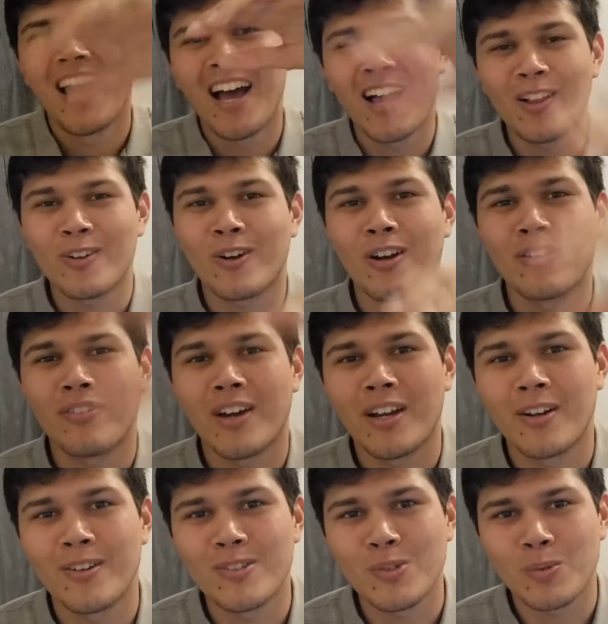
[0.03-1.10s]
Hello card
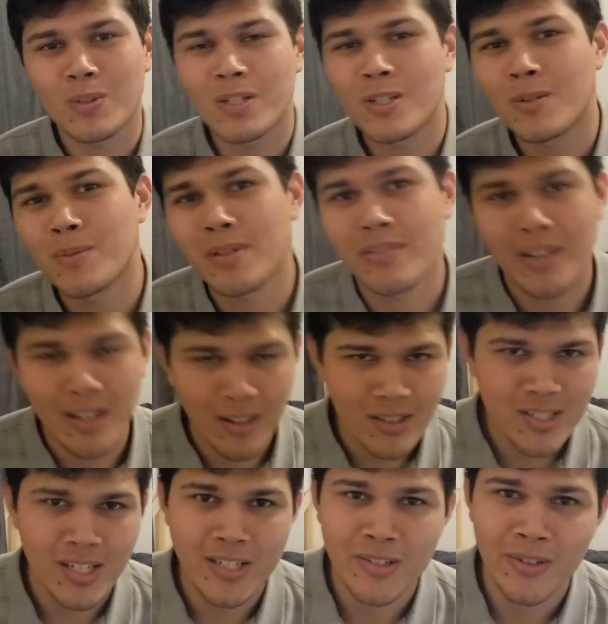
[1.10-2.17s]
fighters, welcome to the
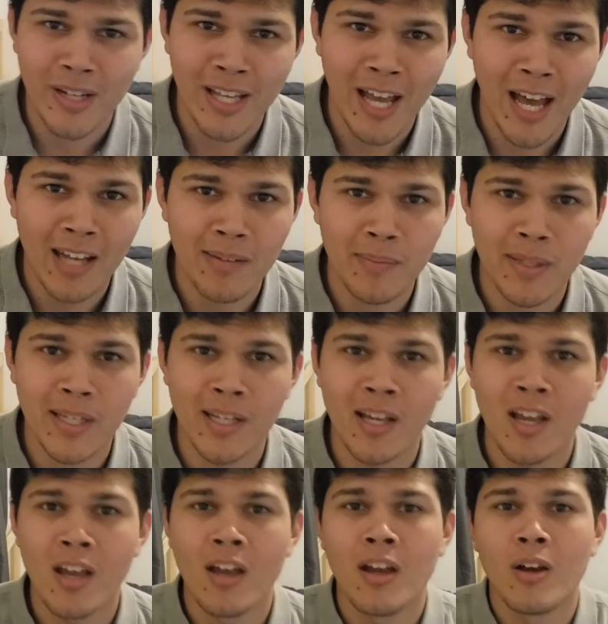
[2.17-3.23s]
Vanguard Central Academy.
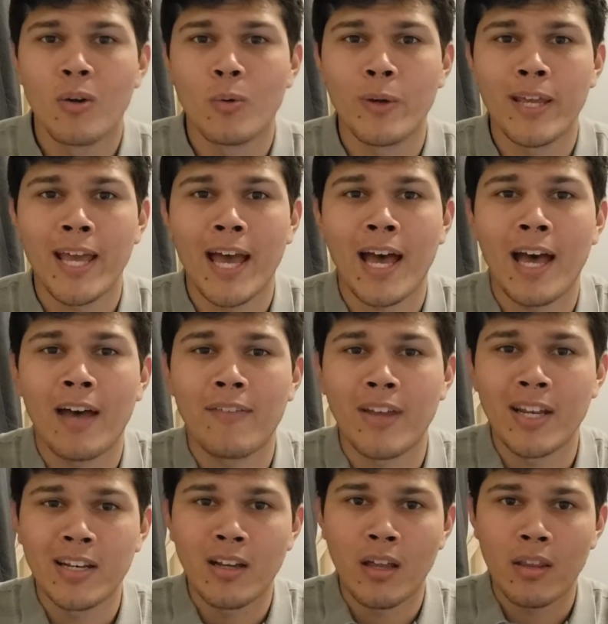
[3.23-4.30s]
We have
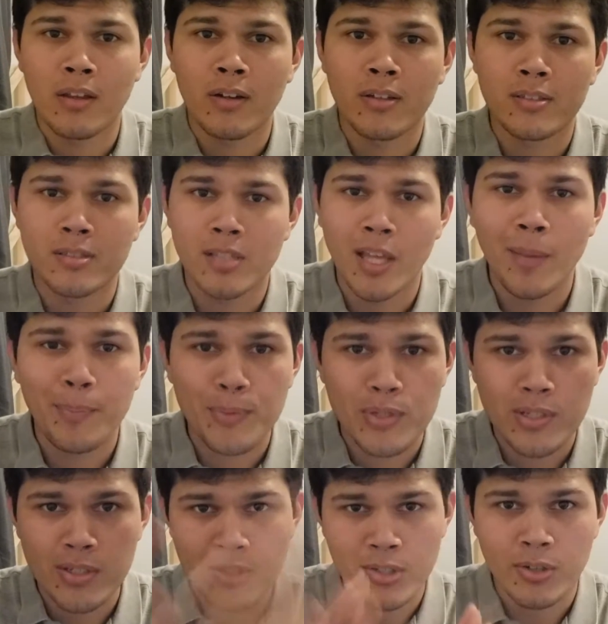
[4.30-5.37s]
another tips
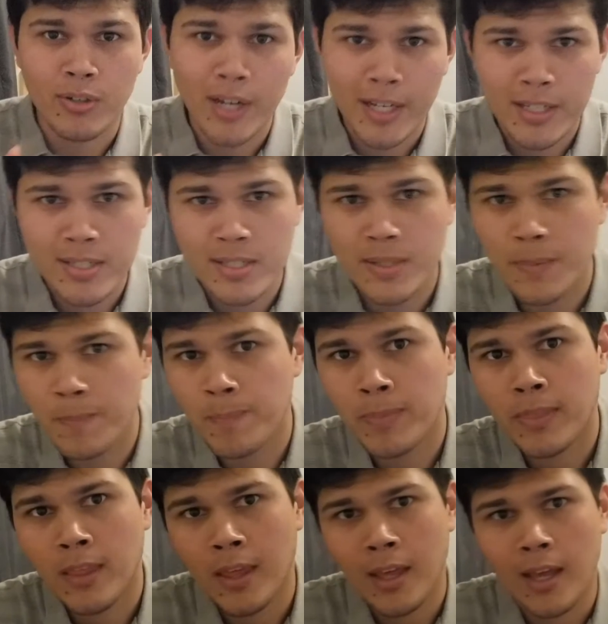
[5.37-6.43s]
and tricks,
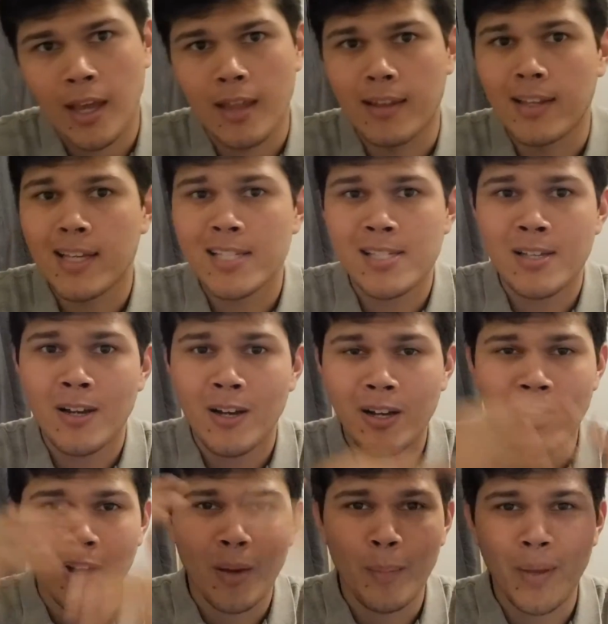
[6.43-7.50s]
and let's
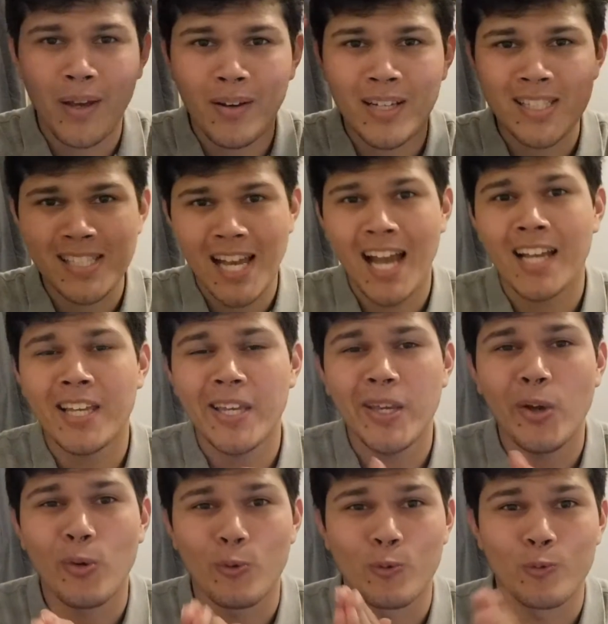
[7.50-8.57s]
talk about
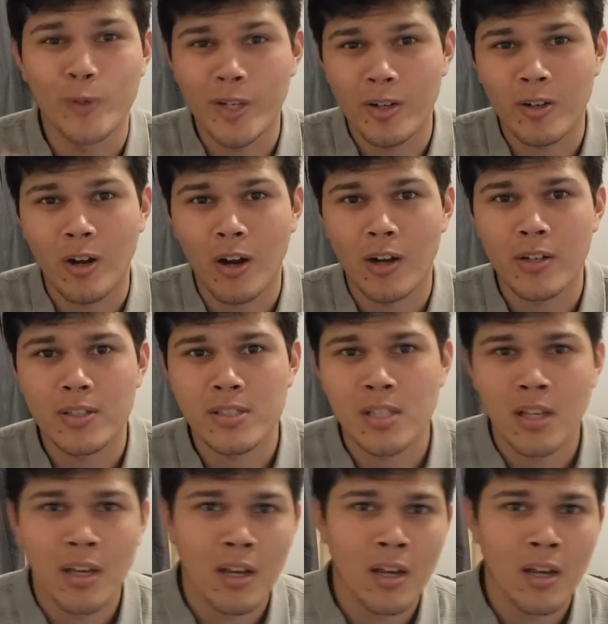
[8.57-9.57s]
attacking rear guards.